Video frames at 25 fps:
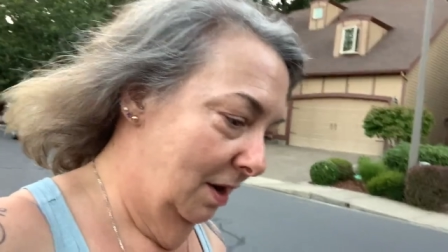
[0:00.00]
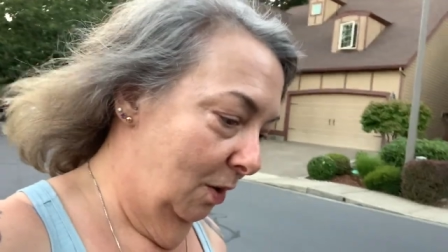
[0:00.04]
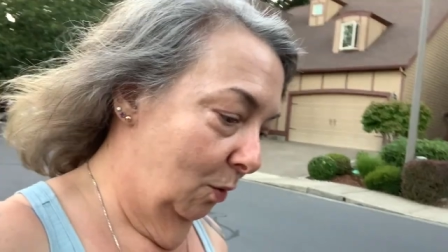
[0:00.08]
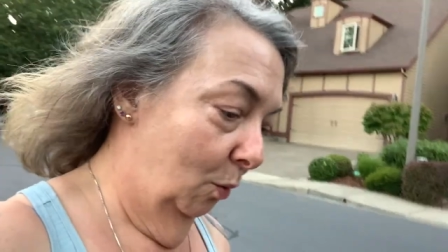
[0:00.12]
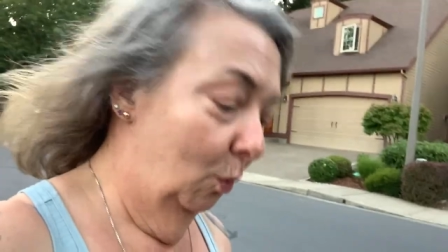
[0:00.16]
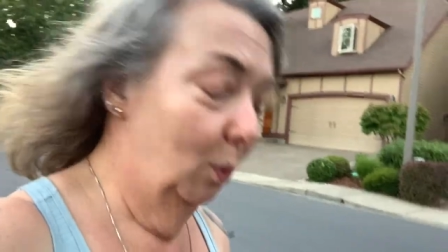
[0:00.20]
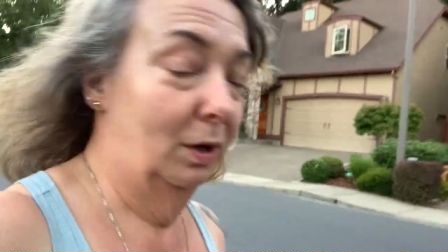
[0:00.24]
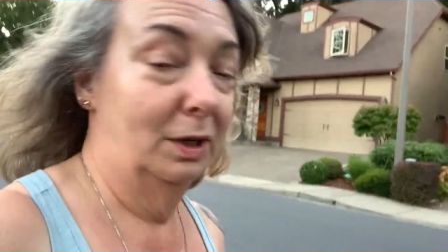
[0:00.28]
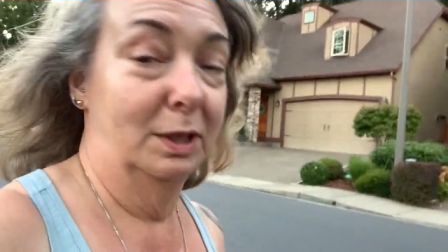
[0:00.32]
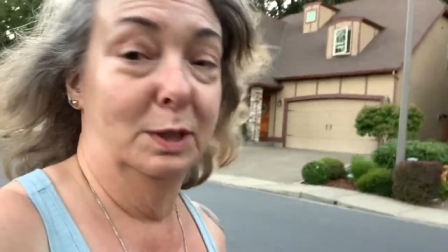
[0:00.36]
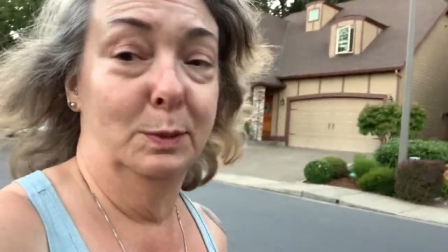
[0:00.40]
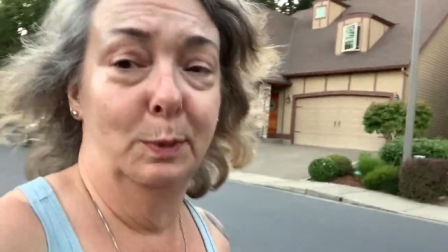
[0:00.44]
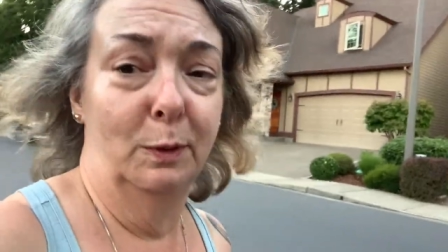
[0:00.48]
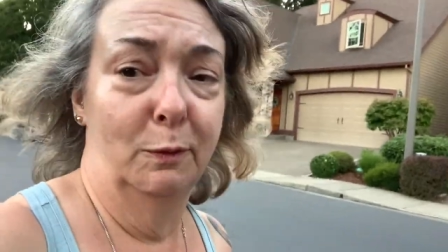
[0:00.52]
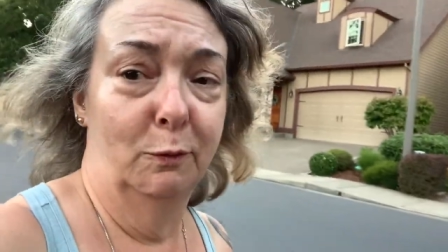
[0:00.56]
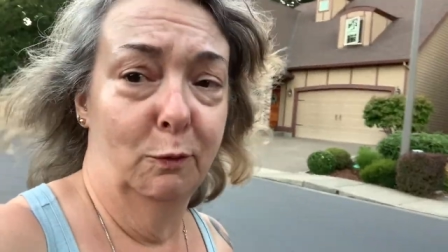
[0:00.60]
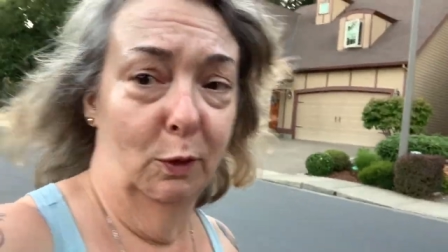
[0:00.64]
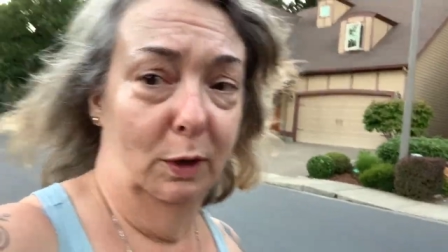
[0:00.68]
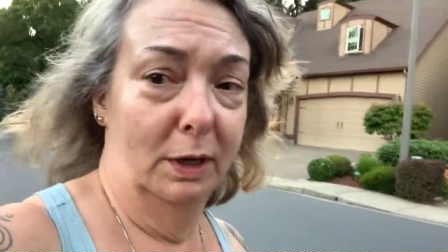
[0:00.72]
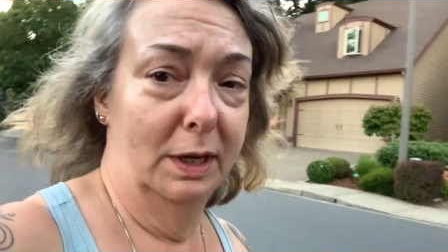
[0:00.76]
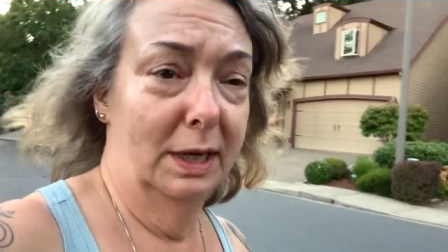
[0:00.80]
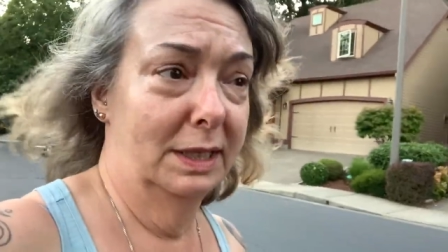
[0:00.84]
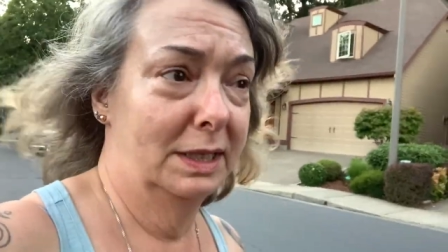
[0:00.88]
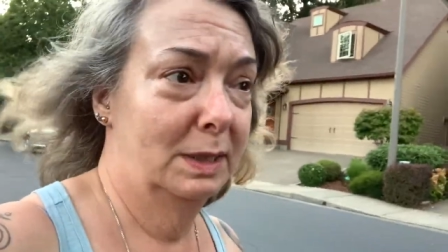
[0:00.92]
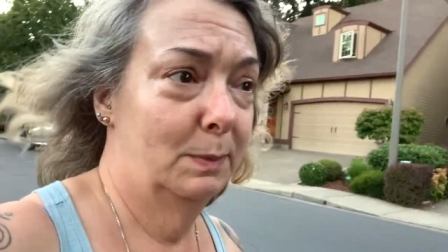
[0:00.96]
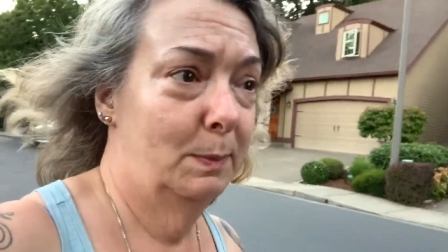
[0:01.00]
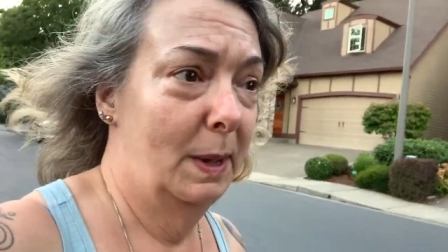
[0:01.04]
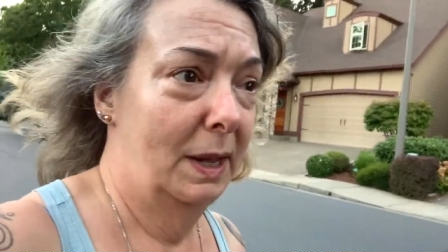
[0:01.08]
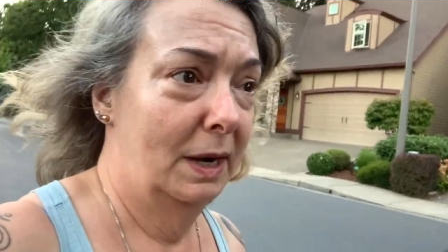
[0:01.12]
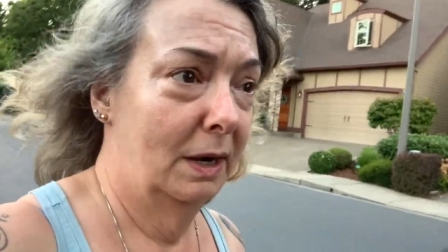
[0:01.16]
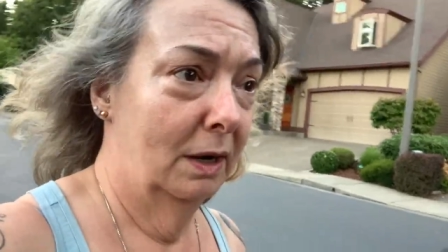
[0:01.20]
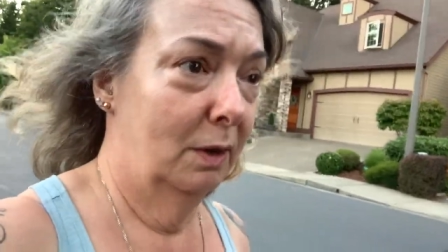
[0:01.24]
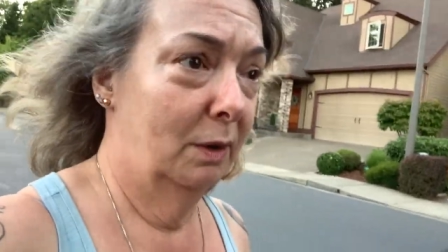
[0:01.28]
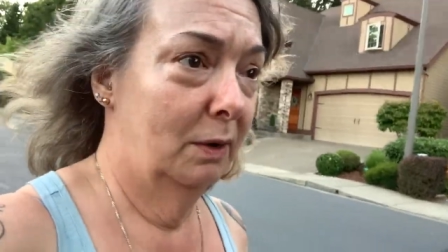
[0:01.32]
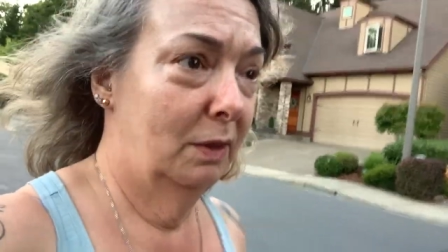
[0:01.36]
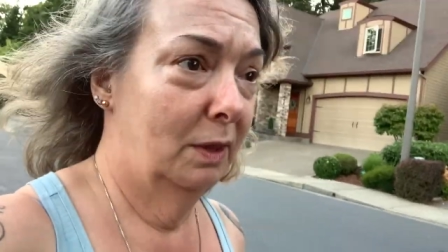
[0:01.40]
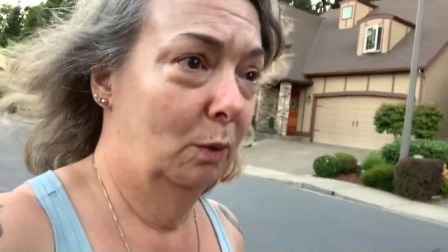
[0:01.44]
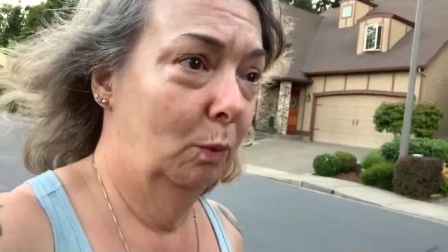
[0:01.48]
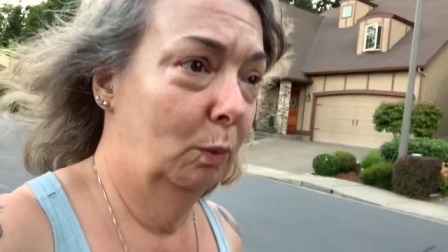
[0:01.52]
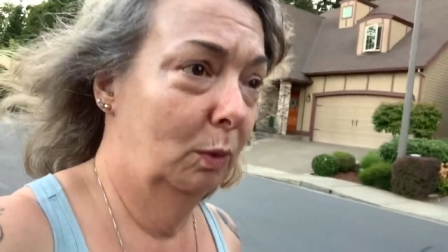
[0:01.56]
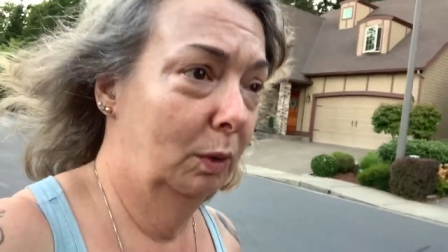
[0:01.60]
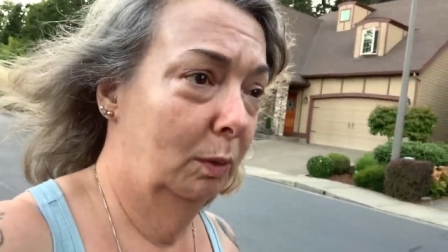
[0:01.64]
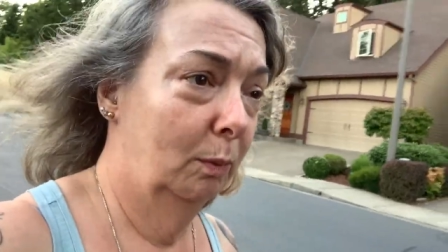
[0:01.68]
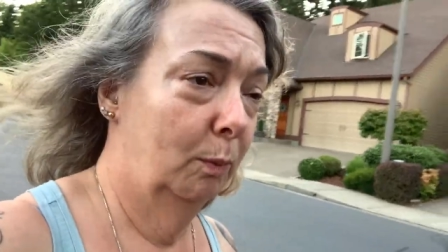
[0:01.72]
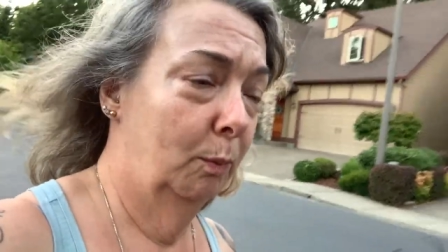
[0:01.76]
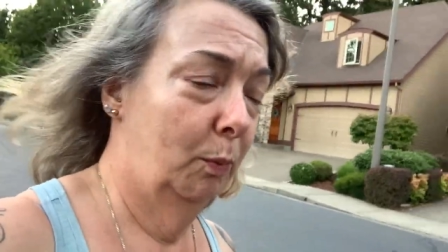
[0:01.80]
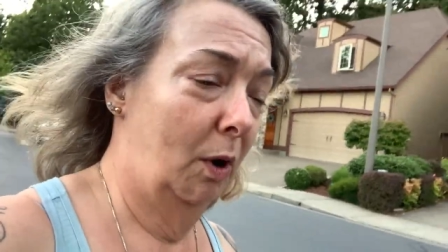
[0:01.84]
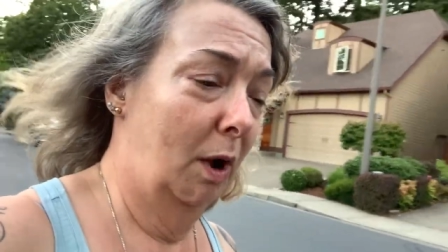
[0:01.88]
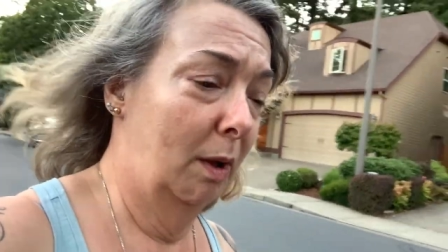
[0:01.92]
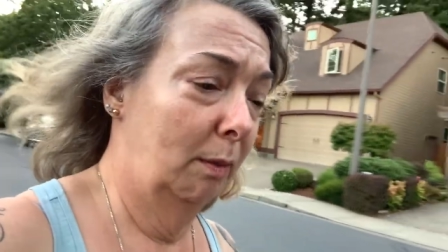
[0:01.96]
worse before it gets better. There will
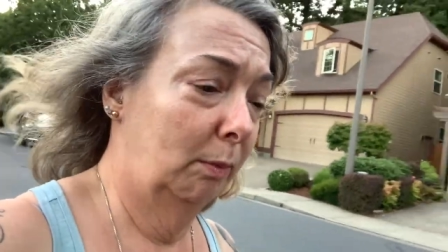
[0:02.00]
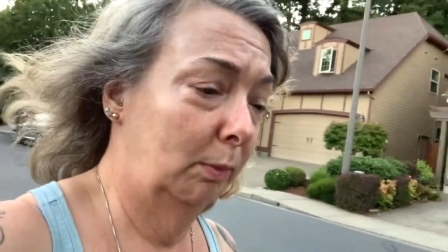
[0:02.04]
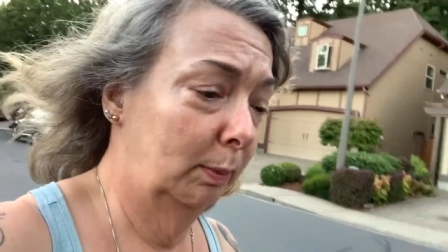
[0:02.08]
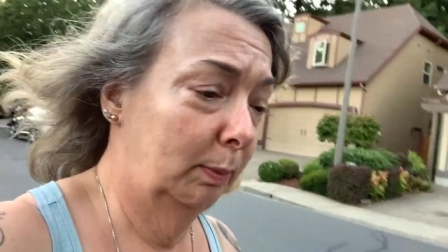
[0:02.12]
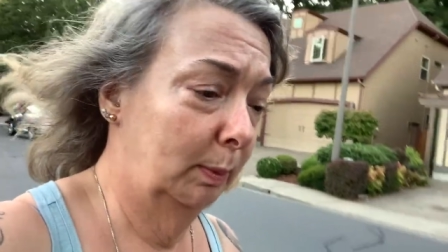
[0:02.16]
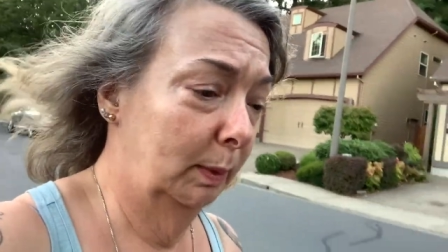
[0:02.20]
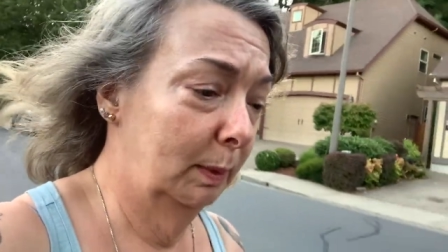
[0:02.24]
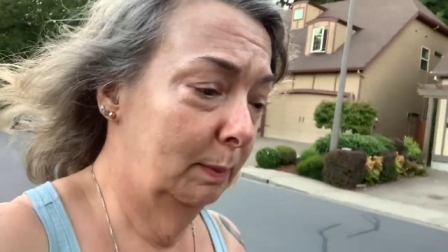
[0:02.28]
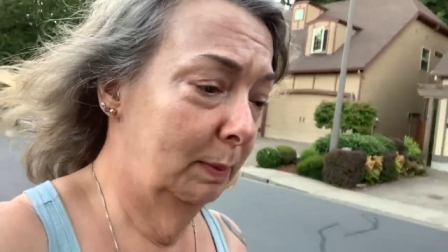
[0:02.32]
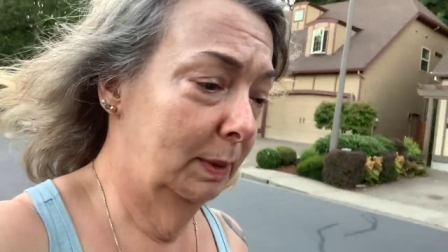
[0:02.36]
probably